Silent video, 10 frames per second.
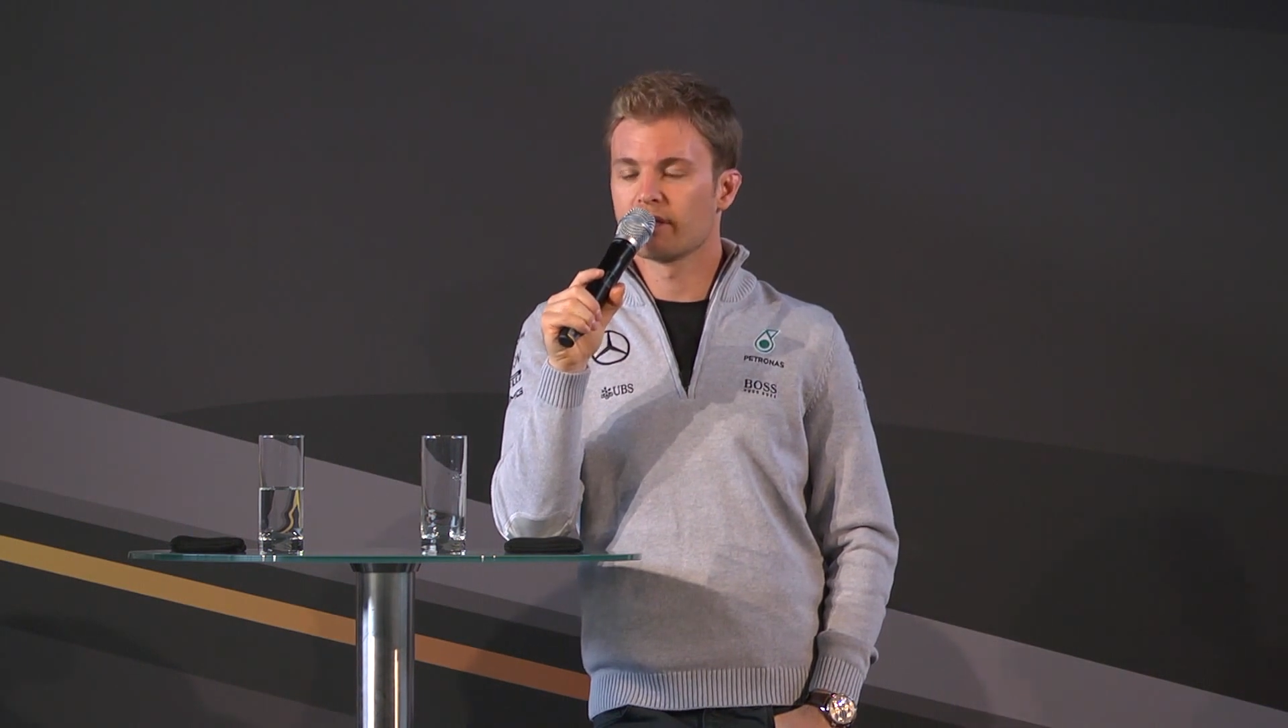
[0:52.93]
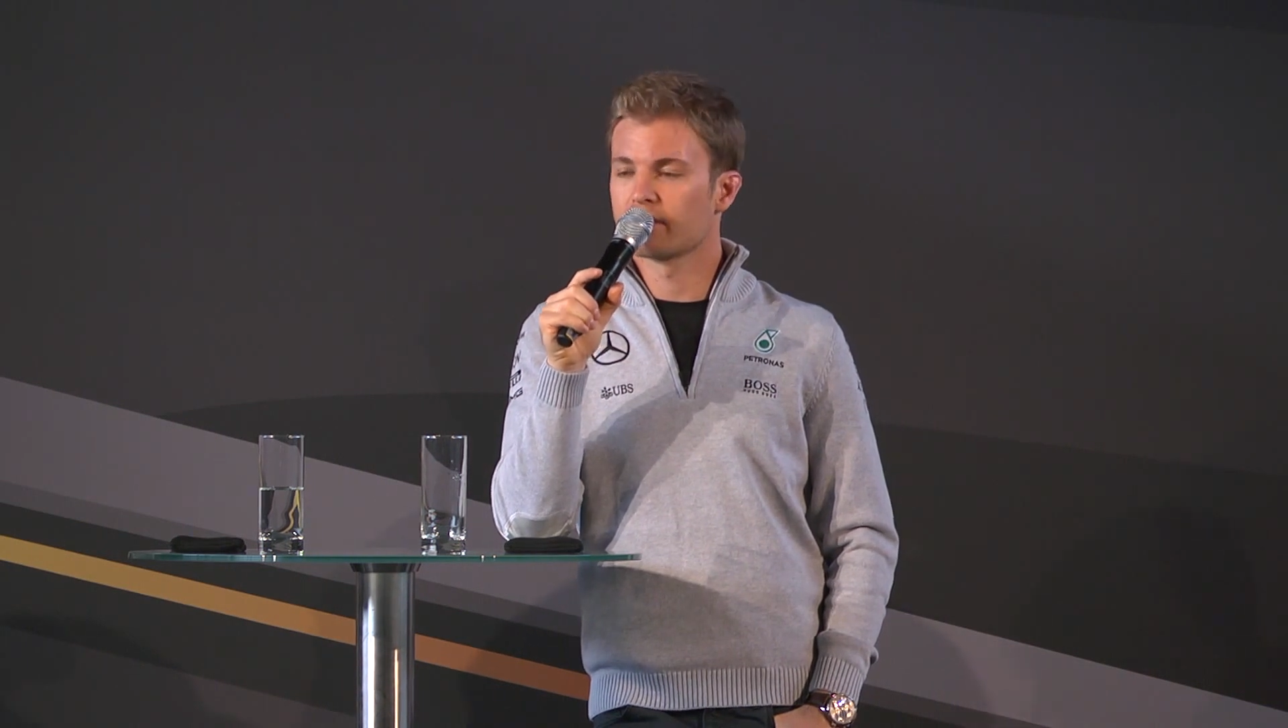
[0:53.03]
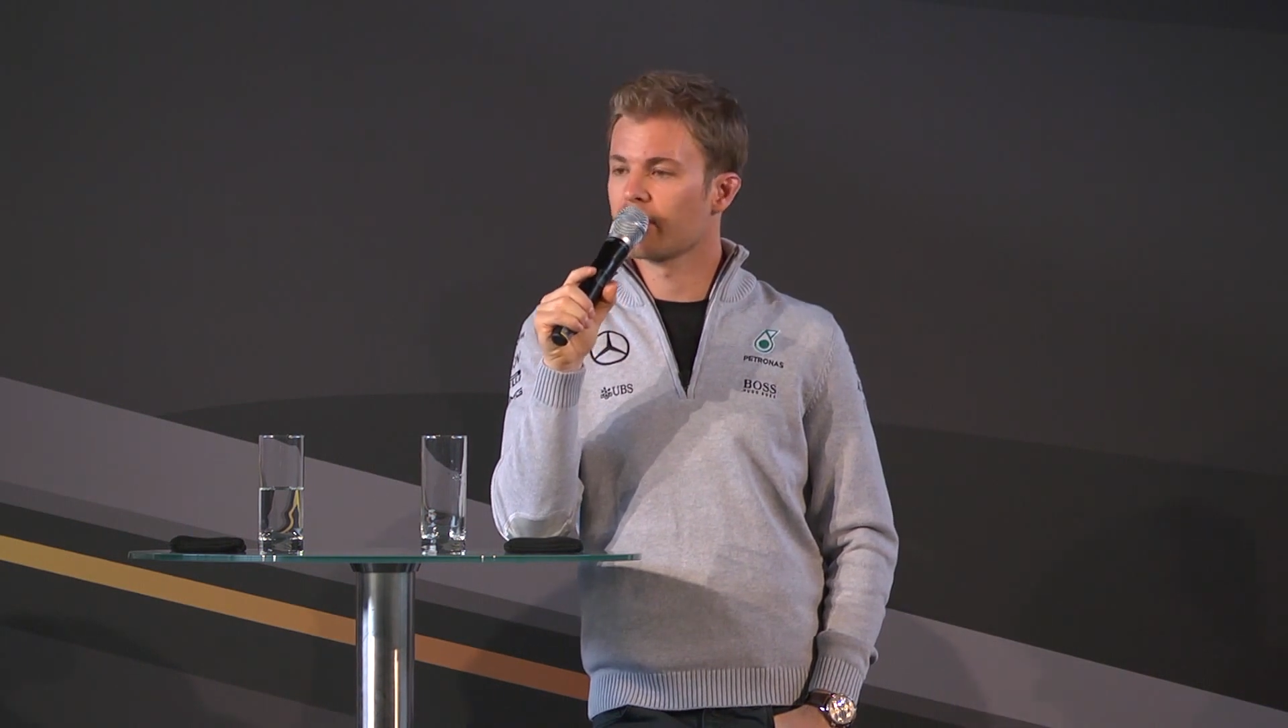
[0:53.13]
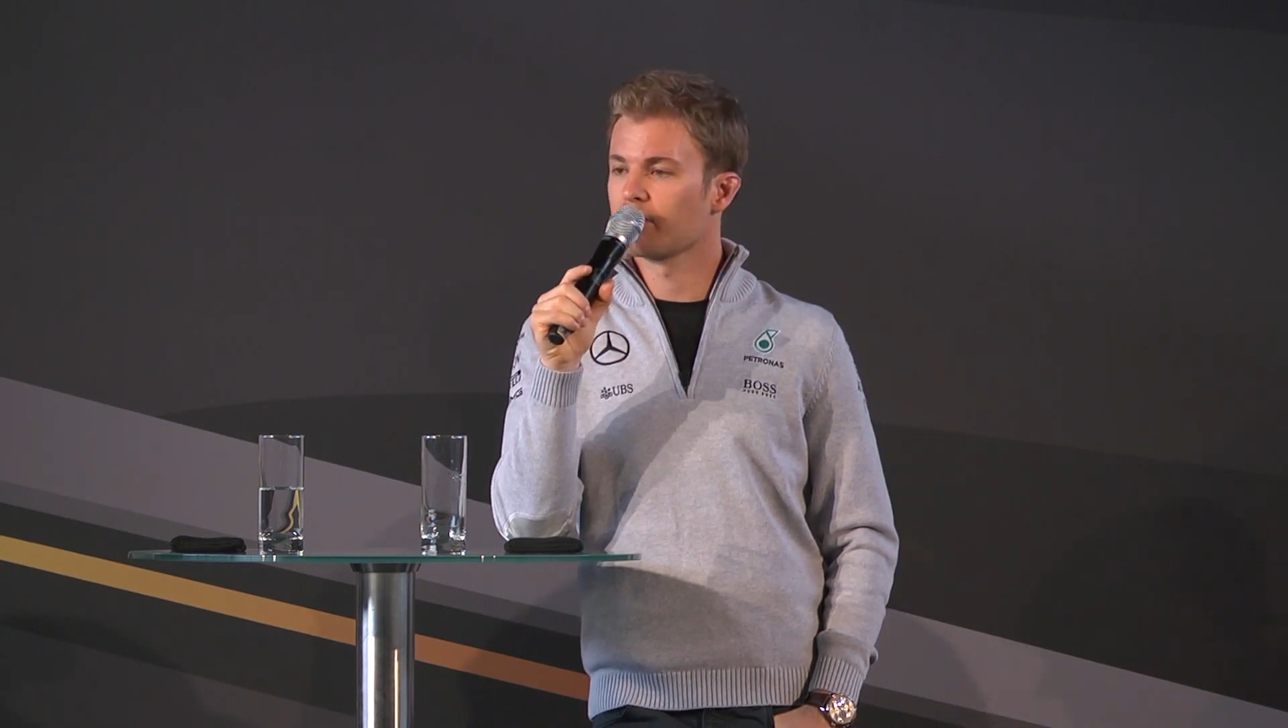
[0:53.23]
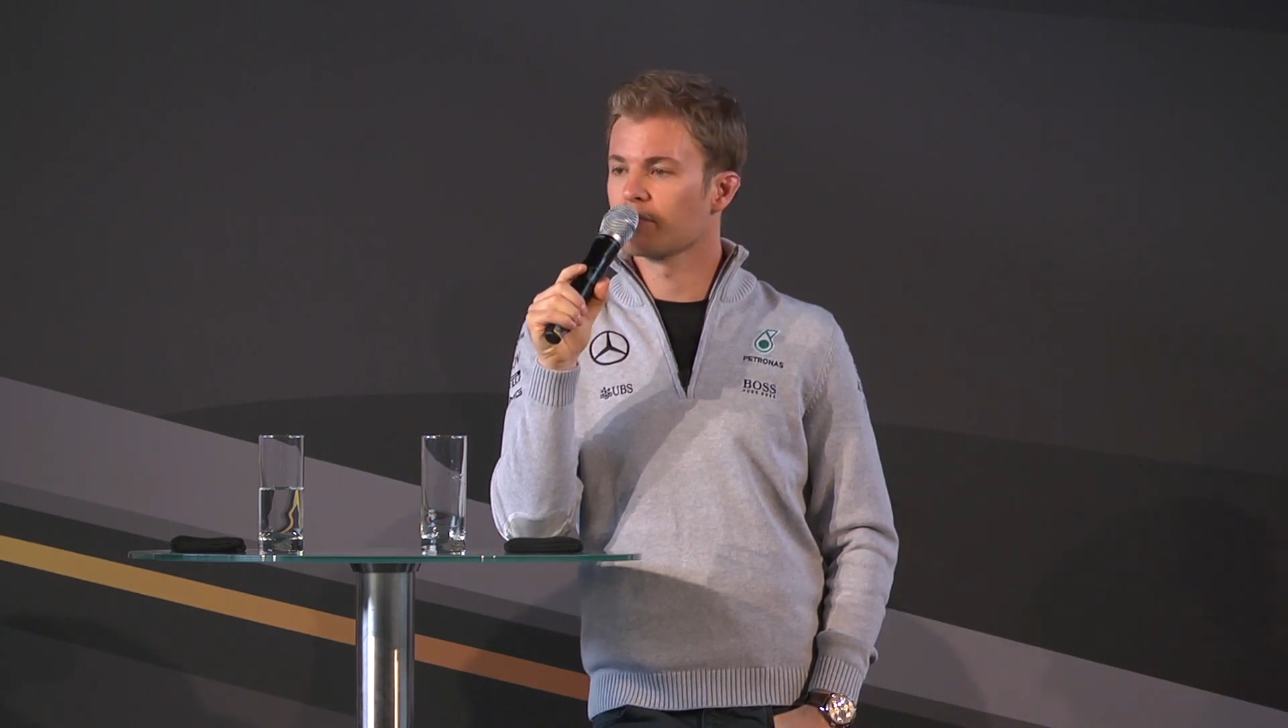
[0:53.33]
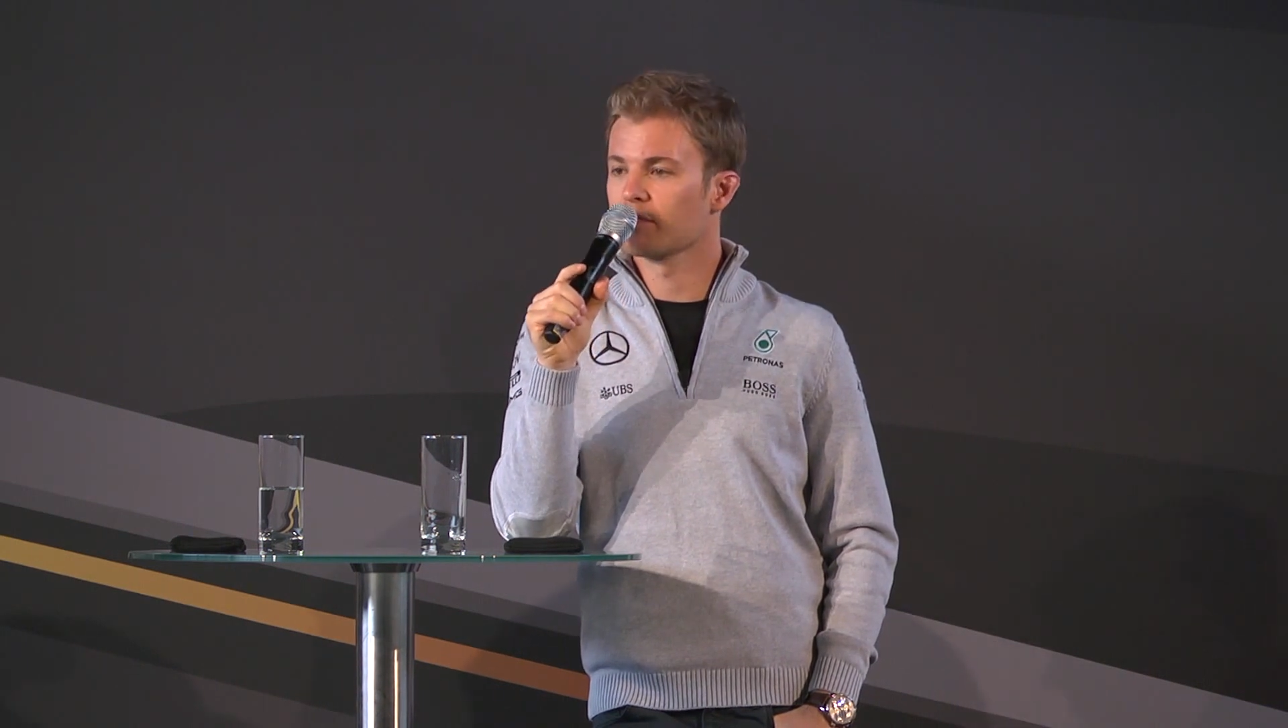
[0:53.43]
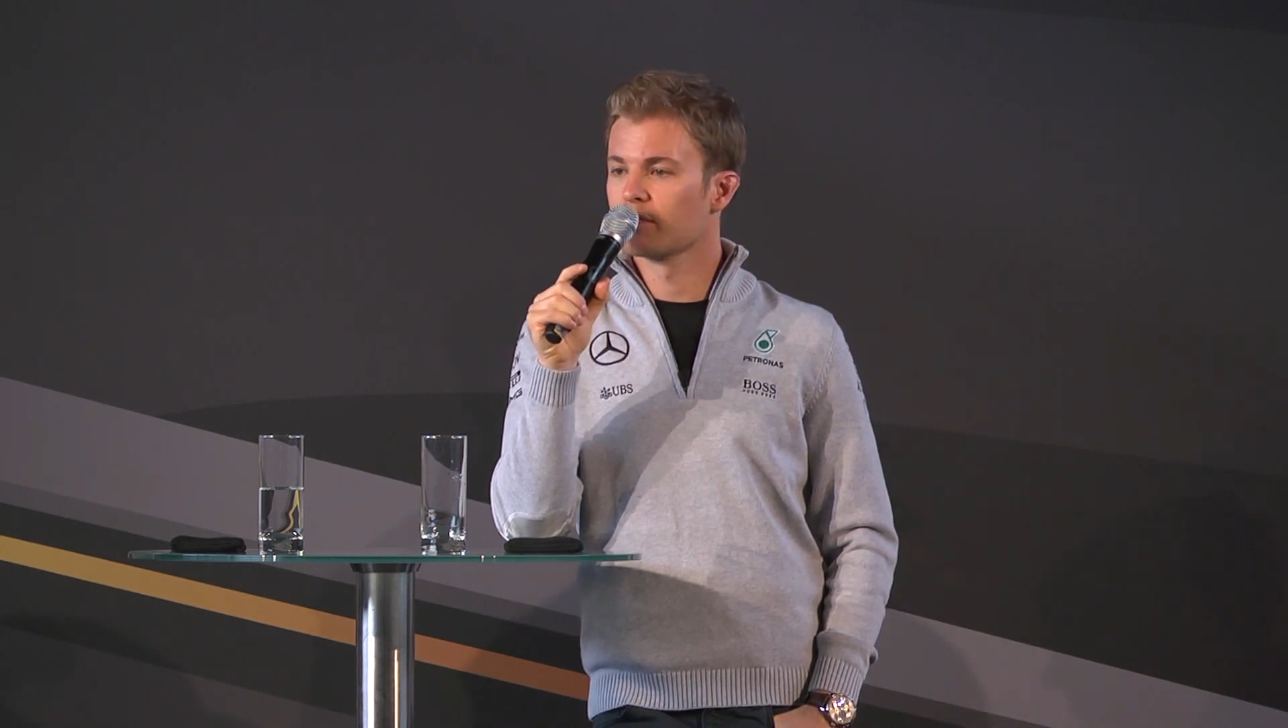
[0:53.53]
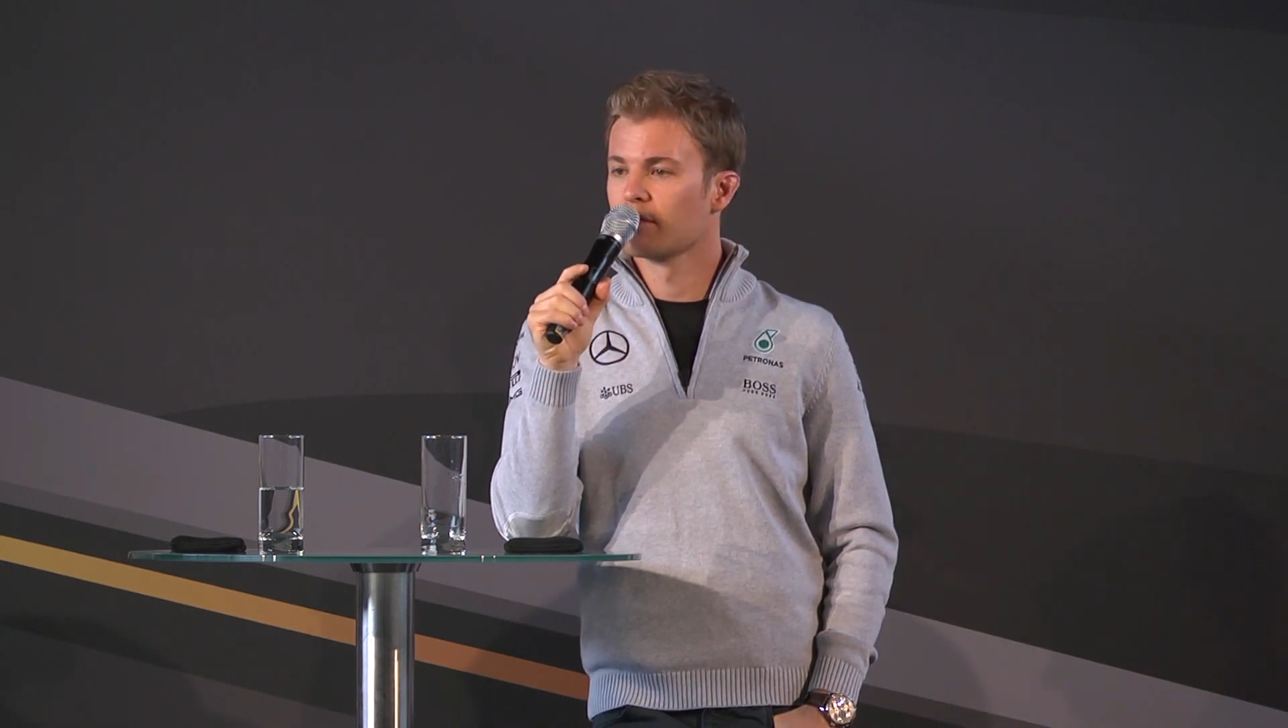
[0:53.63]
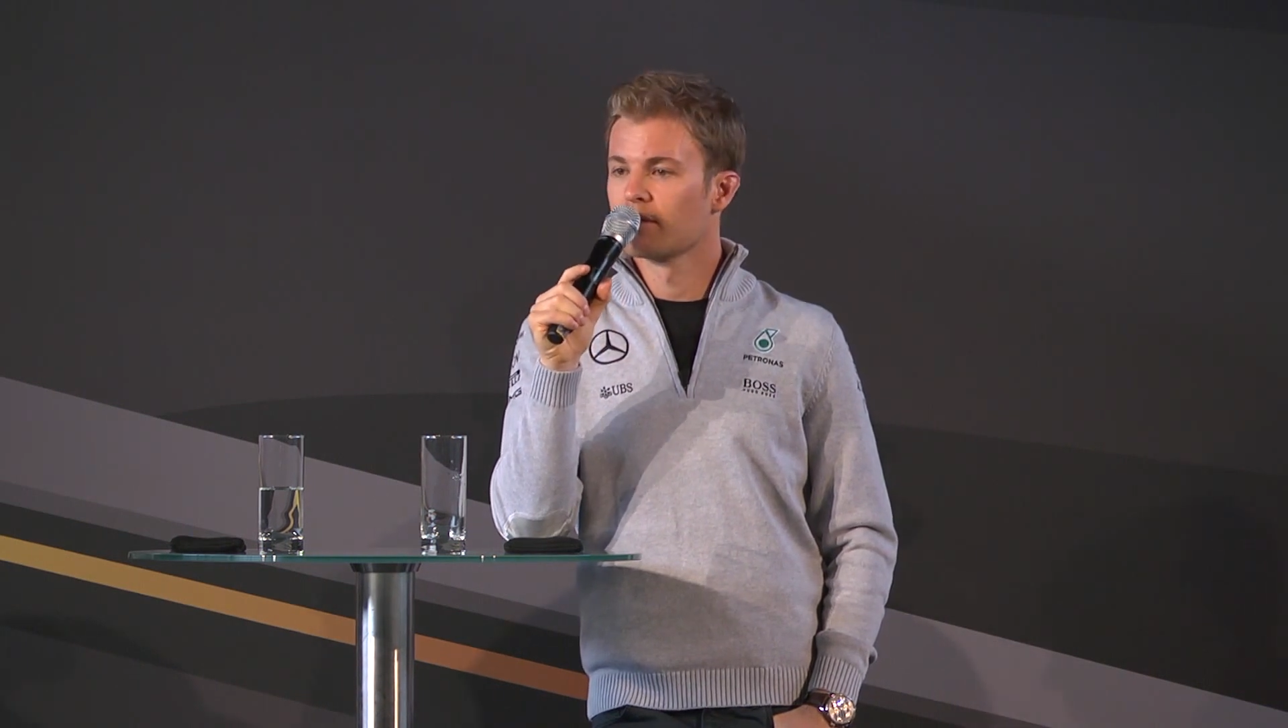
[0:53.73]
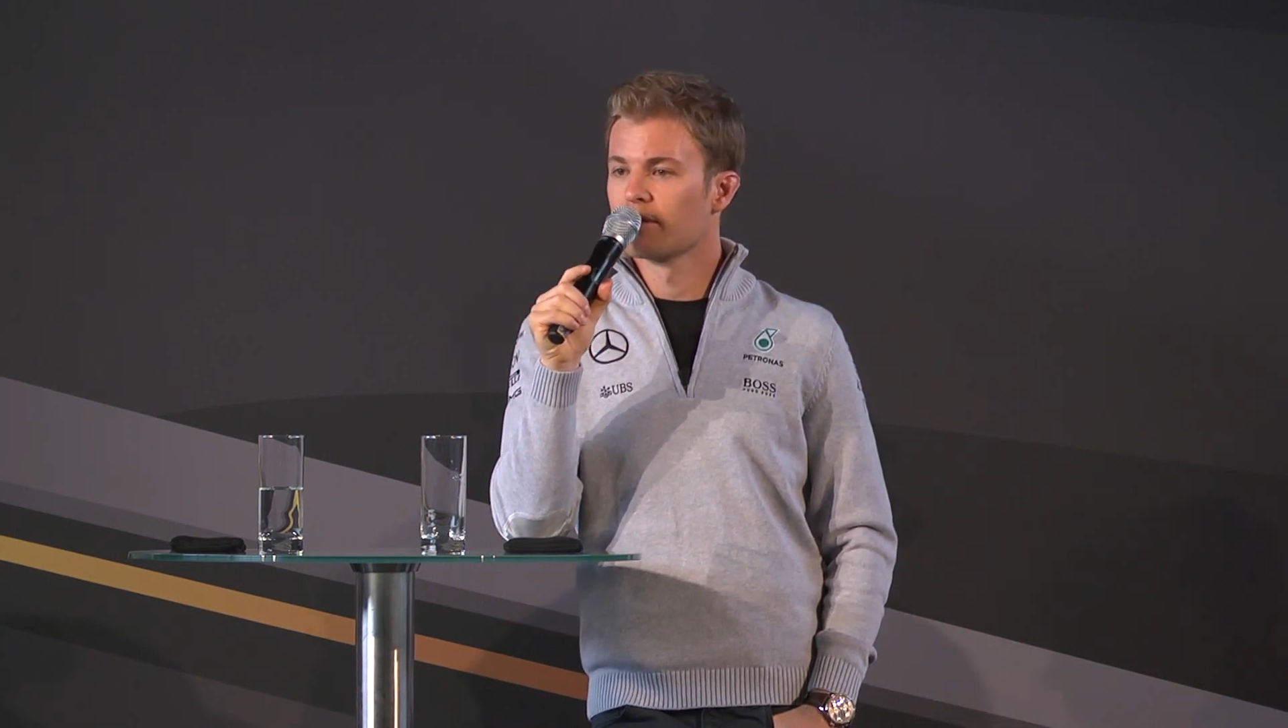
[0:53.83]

the excitement,